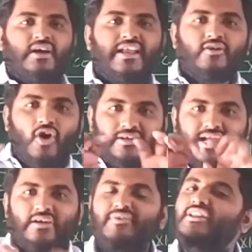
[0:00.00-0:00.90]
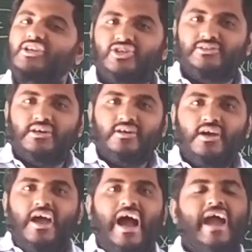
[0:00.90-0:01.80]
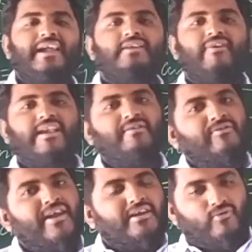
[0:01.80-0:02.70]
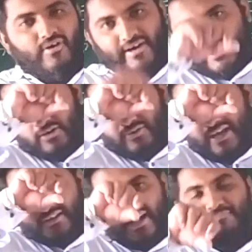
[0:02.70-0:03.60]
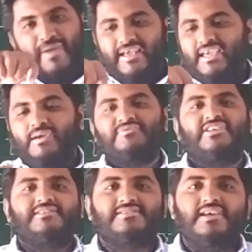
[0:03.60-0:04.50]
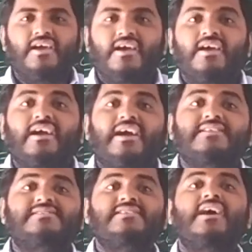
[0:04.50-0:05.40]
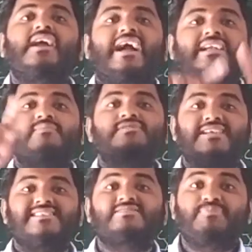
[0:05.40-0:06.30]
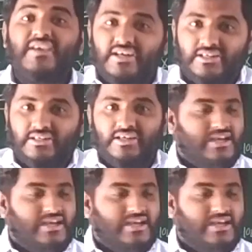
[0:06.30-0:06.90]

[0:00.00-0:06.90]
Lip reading: in contact with each other. And whenever we wanted to calculate packing efficiency, consider atoms as a sphere.